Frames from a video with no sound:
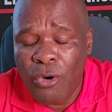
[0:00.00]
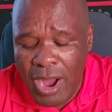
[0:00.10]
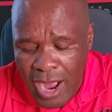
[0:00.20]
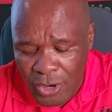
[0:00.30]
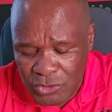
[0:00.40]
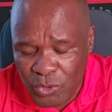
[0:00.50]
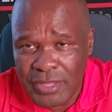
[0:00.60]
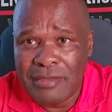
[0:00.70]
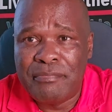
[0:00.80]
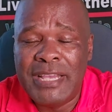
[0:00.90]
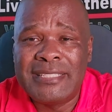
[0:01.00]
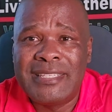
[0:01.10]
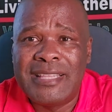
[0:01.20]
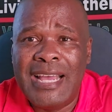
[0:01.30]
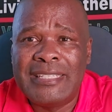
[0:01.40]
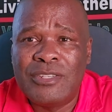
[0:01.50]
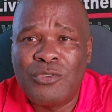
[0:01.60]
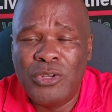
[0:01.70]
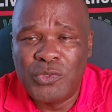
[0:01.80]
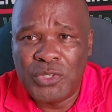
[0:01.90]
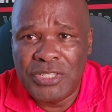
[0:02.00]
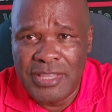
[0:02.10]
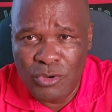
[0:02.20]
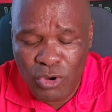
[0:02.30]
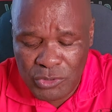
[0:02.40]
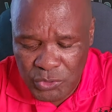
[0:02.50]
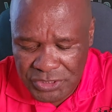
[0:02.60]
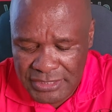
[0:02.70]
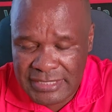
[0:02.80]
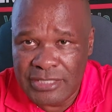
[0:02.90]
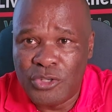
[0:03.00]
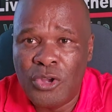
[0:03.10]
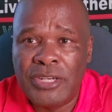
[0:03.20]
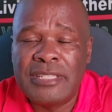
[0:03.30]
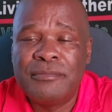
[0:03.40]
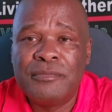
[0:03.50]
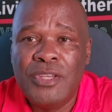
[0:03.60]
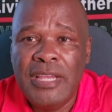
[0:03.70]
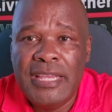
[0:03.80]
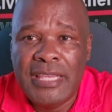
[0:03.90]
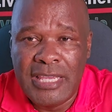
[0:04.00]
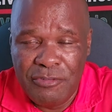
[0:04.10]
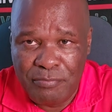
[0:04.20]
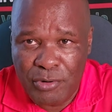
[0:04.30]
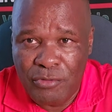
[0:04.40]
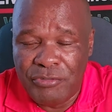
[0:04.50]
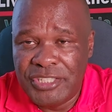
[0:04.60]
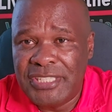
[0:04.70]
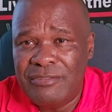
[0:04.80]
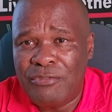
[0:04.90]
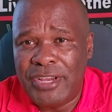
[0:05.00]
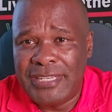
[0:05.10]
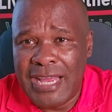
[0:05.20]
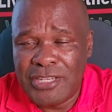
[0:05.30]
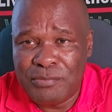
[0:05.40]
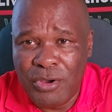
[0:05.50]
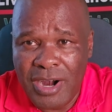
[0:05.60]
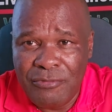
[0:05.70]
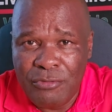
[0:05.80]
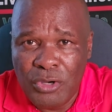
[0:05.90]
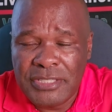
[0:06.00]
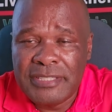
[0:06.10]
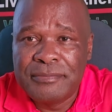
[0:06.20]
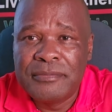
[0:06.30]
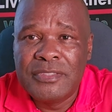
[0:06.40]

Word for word: or out on the basis that the constitution, the constitution did not give provision for a diaspora vote,